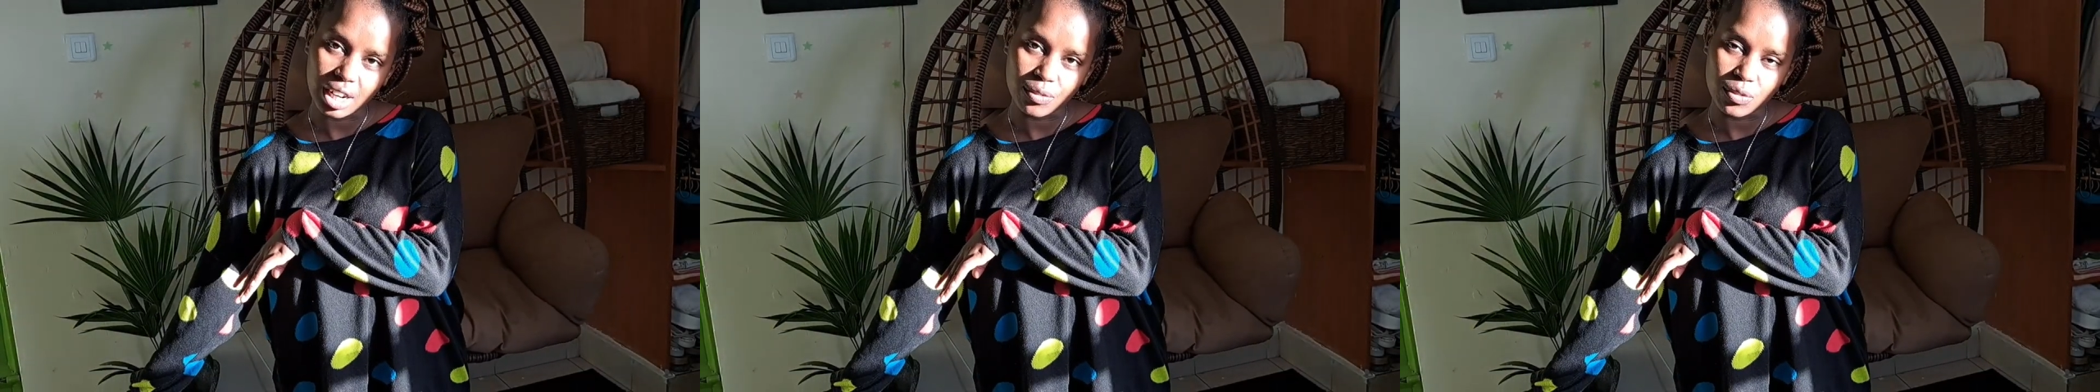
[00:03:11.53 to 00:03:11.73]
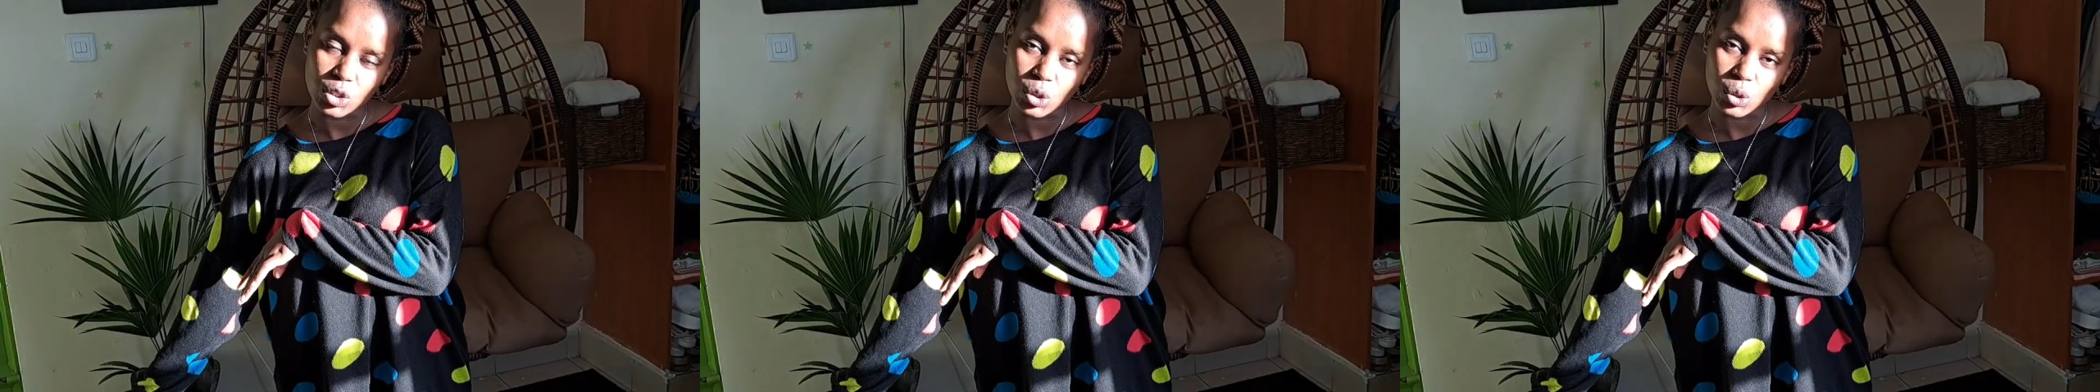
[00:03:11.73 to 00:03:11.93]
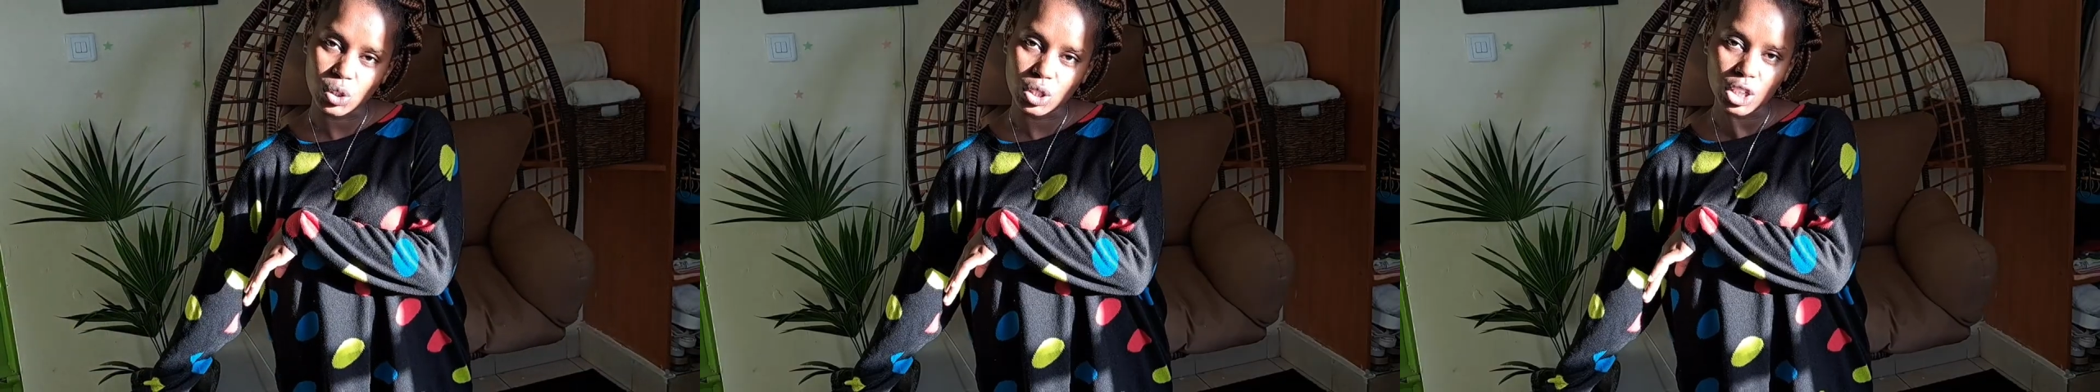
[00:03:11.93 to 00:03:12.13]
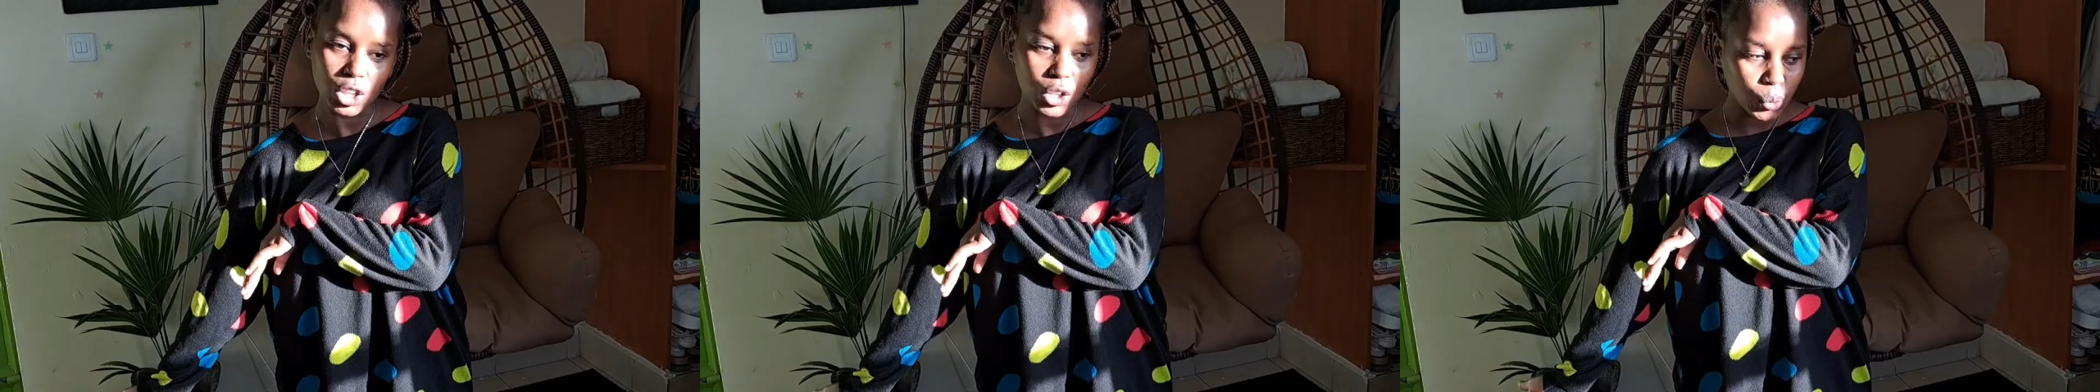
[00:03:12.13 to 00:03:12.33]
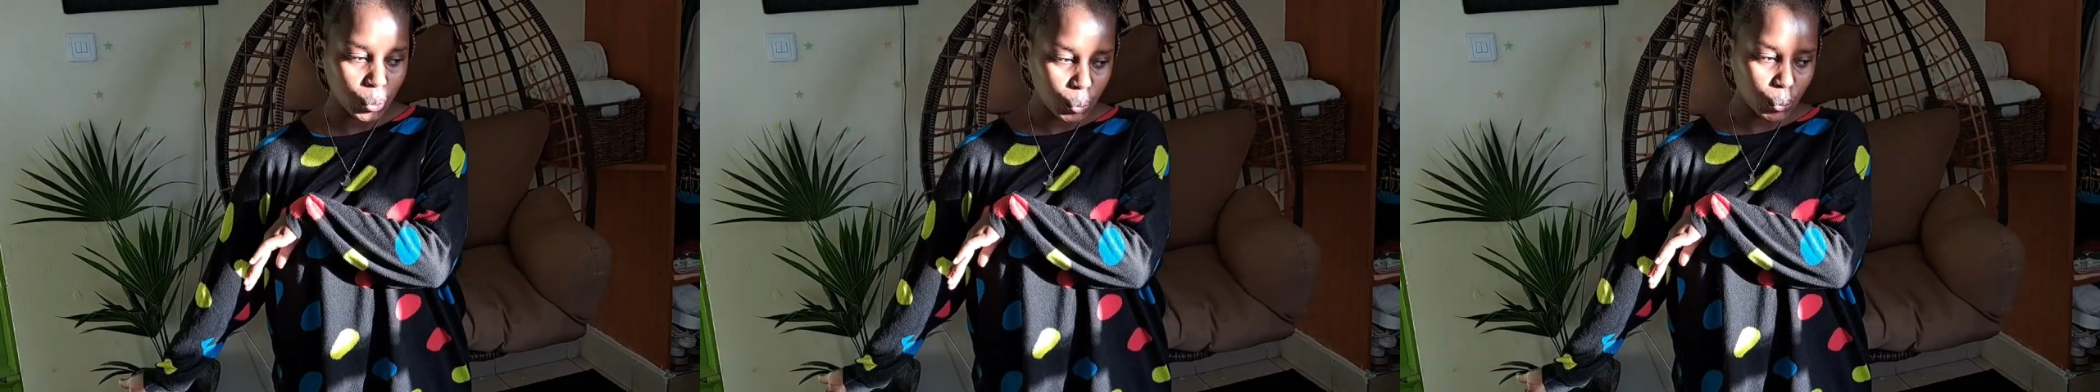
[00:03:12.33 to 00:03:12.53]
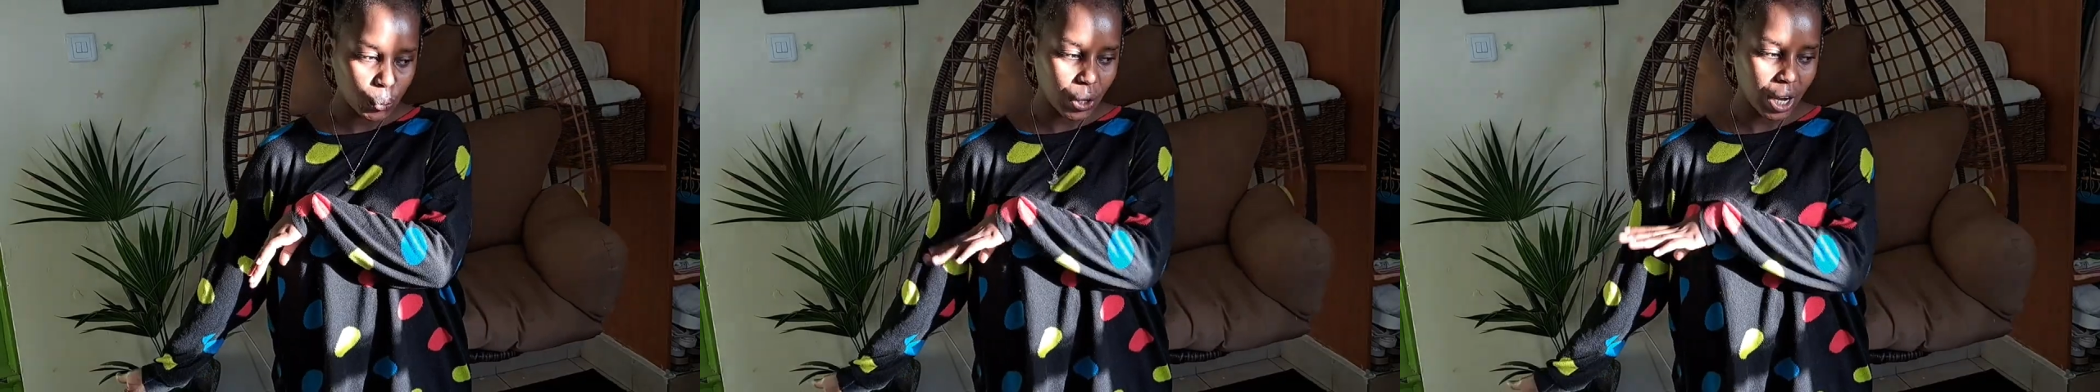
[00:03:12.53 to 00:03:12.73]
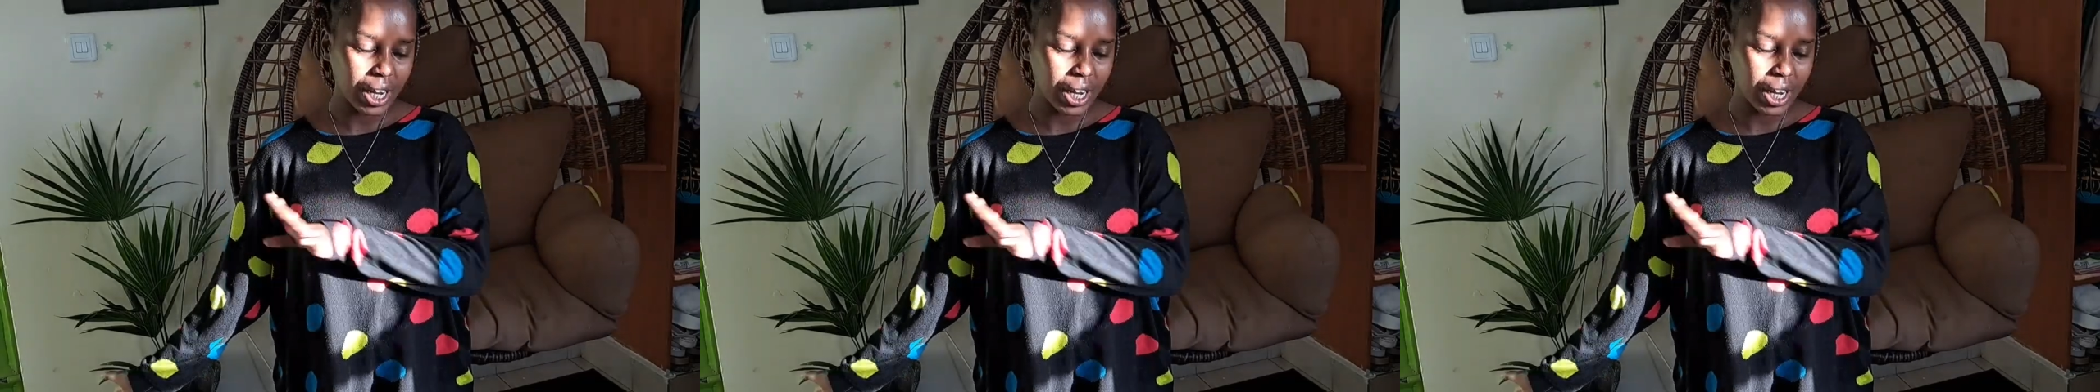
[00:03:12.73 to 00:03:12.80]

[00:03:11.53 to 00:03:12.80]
I've shown you,